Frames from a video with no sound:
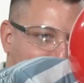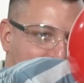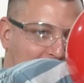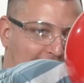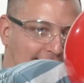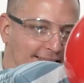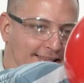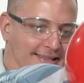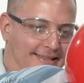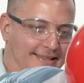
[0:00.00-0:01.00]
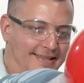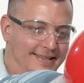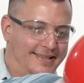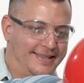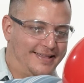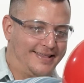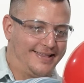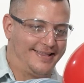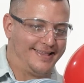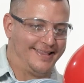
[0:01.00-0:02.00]

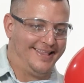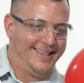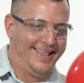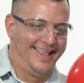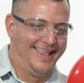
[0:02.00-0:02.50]
No one is speaking in this clip.